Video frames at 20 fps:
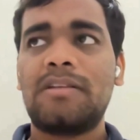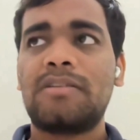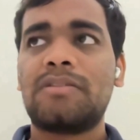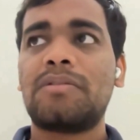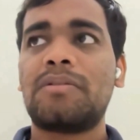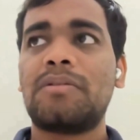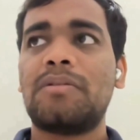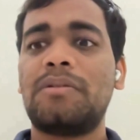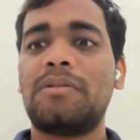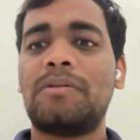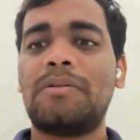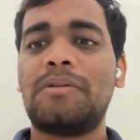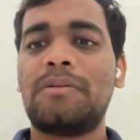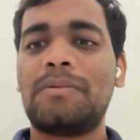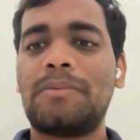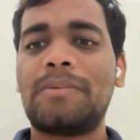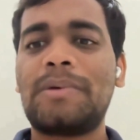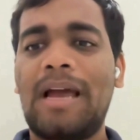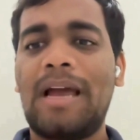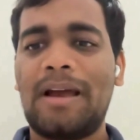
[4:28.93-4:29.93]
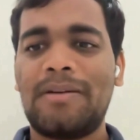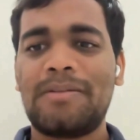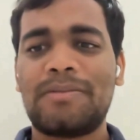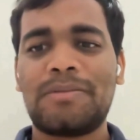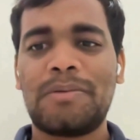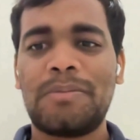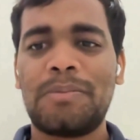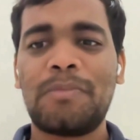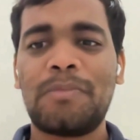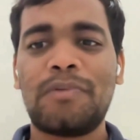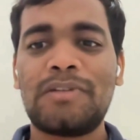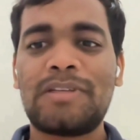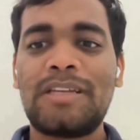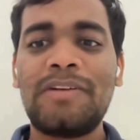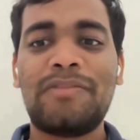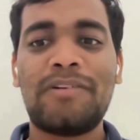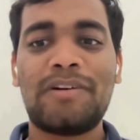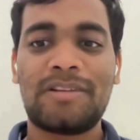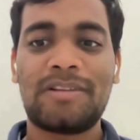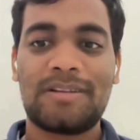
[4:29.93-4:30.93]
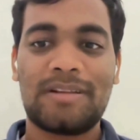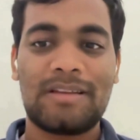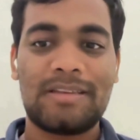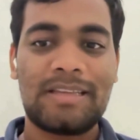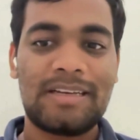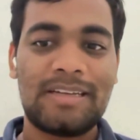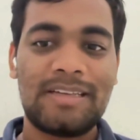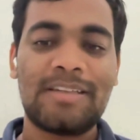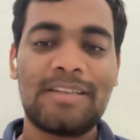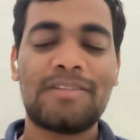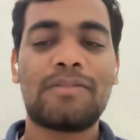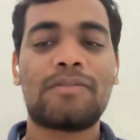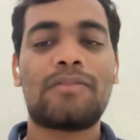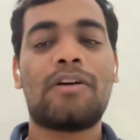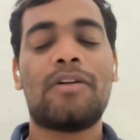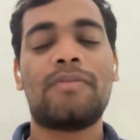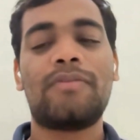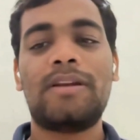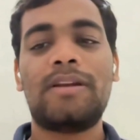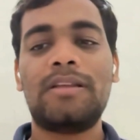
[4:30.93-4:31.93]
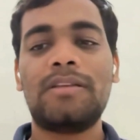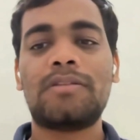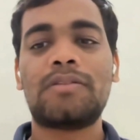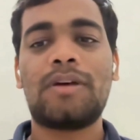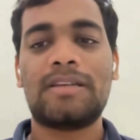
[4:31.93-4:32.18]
So yeah, so mostly for the reasons of confidence.